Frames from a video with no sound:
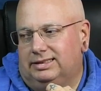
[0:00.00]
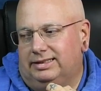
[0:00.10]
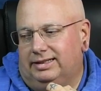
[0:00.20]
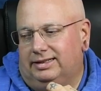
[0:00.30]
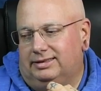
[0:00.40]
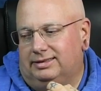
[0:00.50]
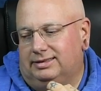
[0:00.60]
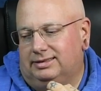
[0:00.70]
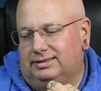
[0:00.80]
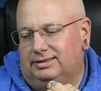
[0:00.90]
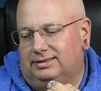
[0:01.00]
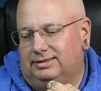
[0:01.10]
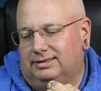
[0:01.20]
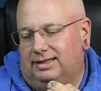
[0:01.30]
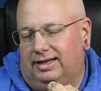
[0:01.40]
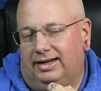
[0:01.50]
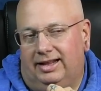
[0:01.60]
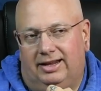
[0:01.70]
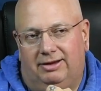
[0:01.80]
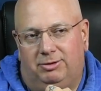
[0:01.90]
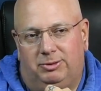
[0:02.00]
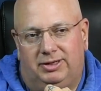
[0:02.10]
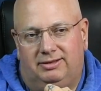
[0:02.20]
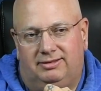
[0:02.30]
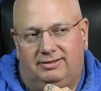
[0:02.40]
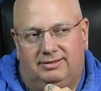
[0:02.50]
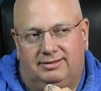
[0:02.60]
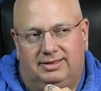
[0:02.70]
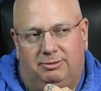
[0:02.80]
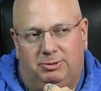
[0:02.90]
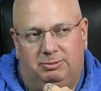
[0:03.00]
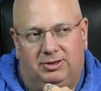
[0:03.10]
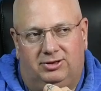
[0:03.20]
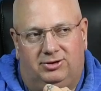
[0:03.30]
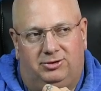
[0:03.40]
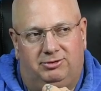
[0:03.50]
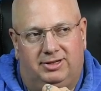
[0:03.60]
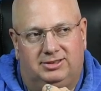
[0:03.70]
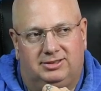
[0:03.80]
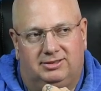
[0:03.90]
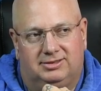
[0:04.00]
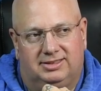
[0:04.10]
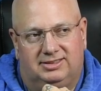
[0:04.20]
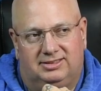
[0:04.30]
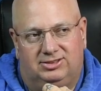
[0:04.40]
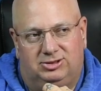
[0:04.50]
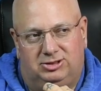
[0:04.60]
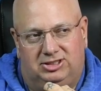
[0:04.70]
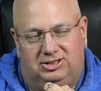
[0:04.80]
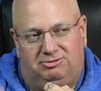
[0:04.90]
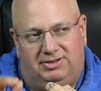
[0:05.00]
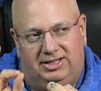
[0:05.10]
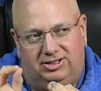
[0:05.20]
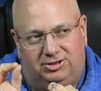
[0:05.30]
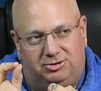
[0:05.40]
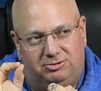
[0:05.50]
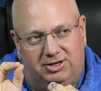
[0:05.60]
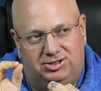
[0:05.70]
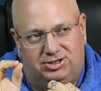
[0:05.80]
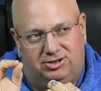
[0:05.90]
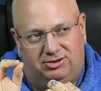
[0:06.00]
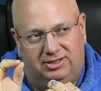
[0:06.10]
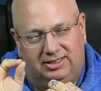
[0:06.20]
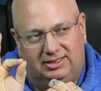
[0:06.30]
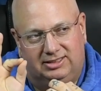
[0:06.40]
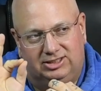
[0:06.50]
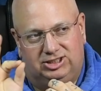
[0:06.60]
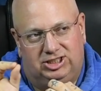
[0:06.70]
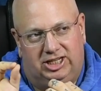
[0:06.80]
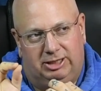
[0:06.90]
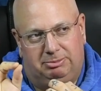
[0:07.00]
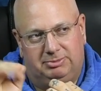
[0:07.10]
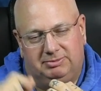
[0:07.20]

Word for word: Yeah. And everyone tell me about the golden ratio. It's like, till you can define the golden ratio, shut up.